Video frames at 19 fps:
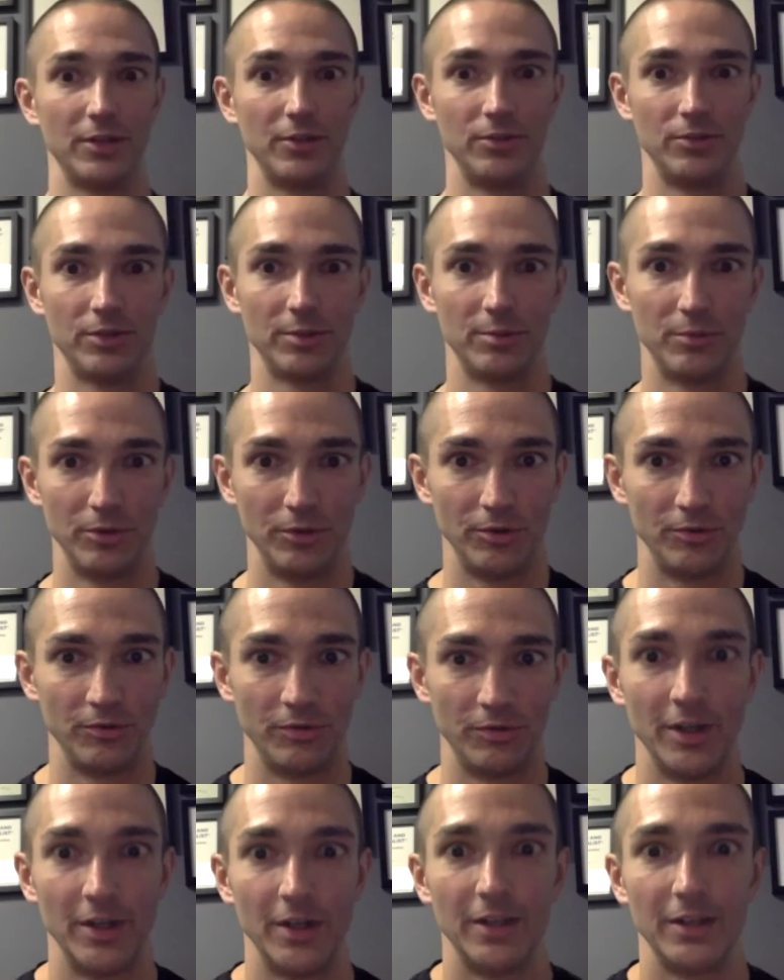you can move
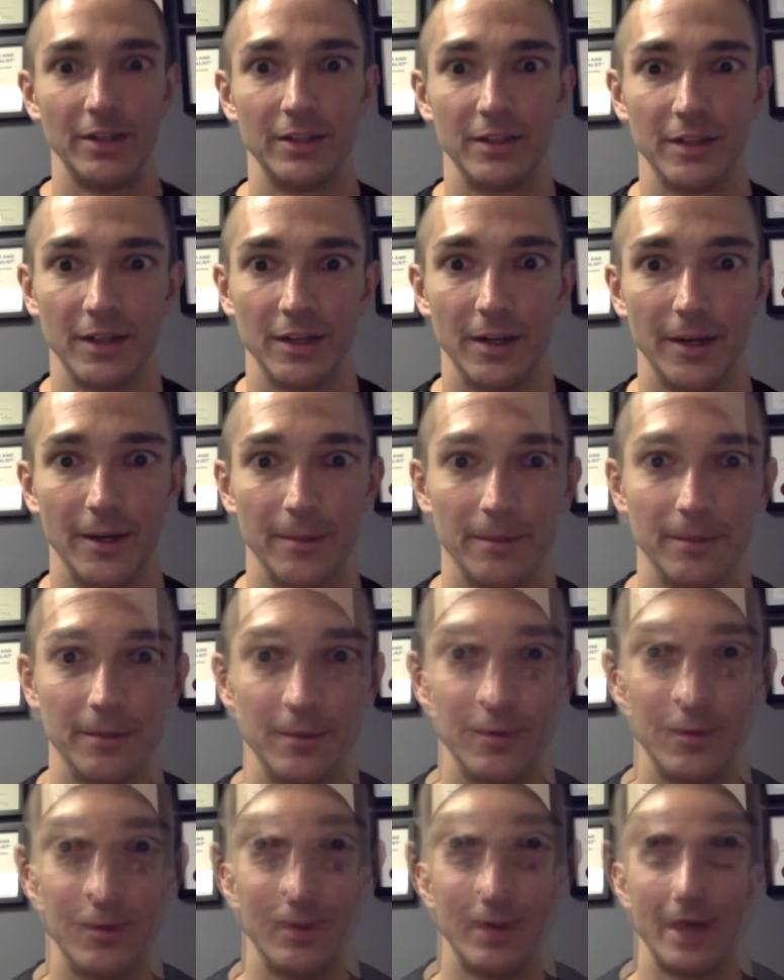to get up,
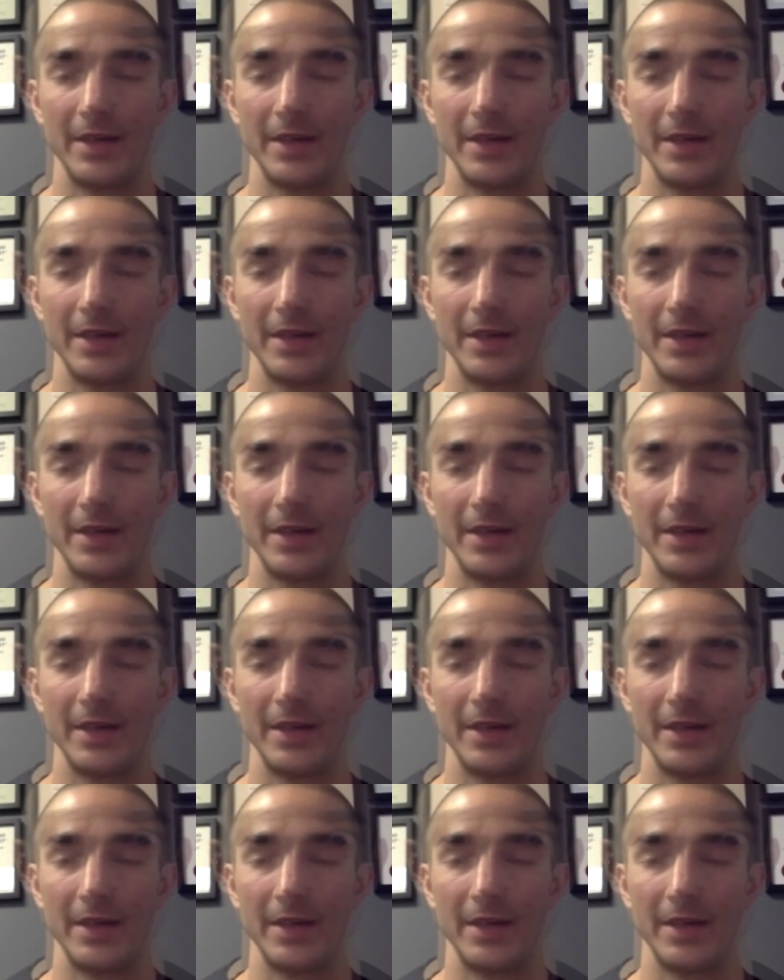right?